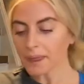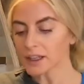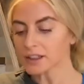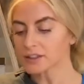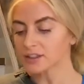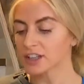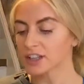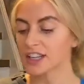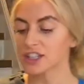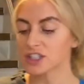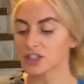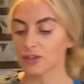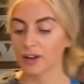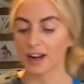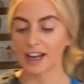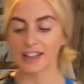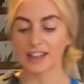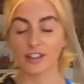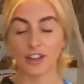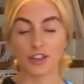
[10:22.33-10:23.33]
Tastes
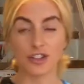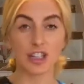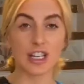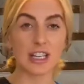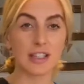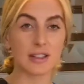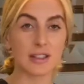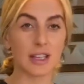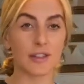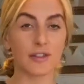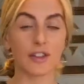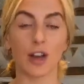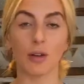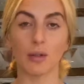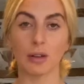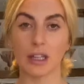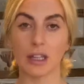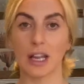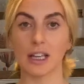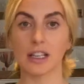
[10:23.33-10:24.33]
great. The cheese is giving it a
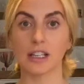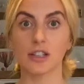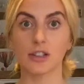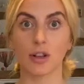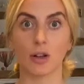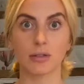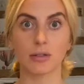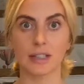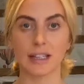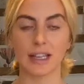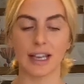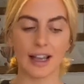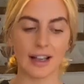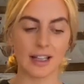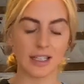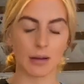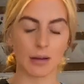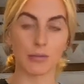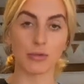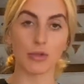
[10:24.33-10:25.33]
really nice salty hit.
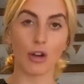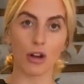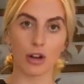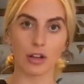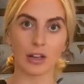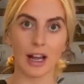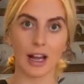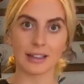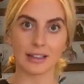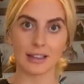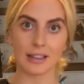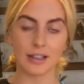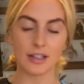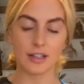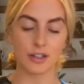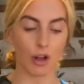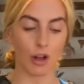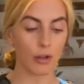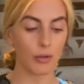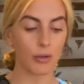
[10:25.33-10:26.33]
I'm not going to add any
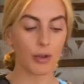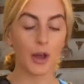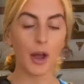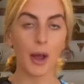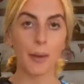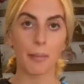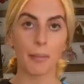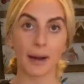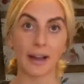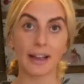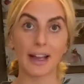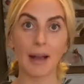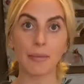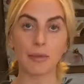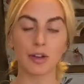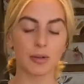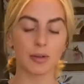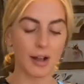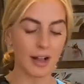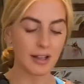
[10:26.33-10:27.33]
salt, but I am
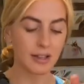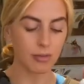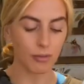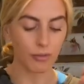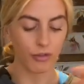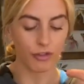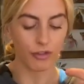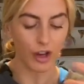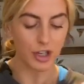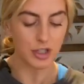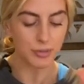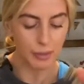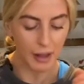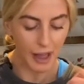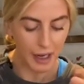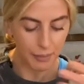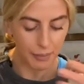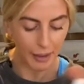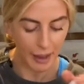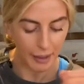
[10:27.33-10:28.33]
going to add some fresh
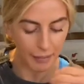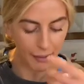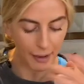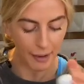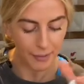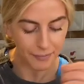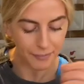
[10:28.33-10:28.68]
black pepper.